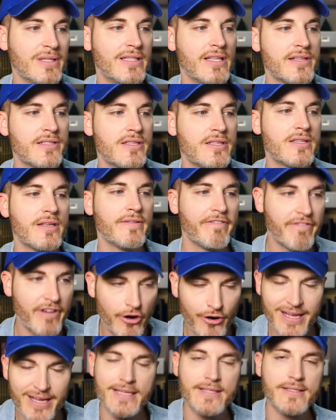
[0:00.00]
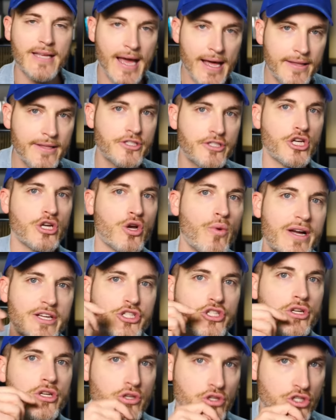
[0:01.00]
But this is a very intelligent
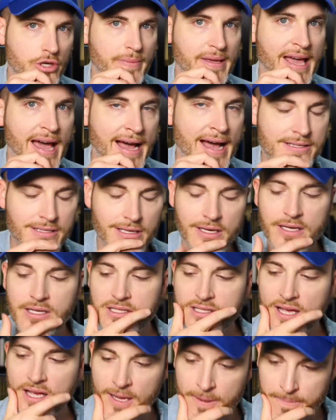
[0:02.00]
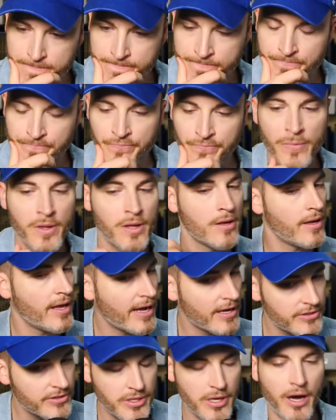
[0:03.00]
question you should be asking, saying, hmm,
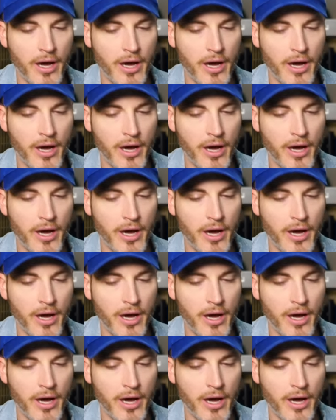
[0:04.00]
how's the